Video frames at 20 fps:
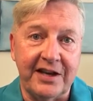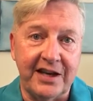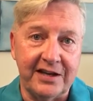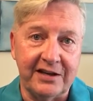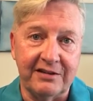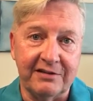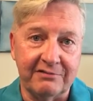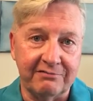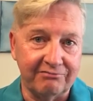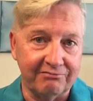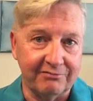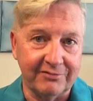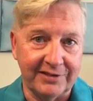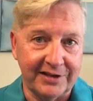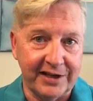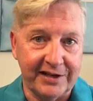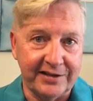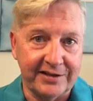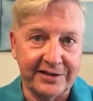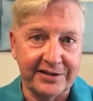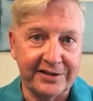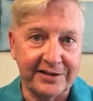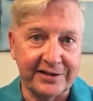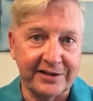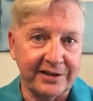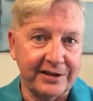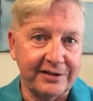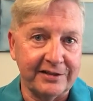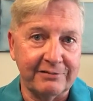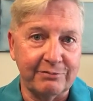then let's
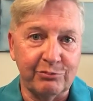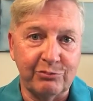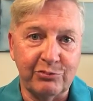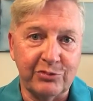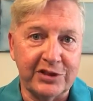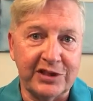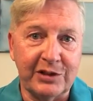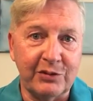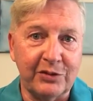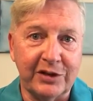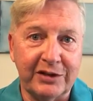see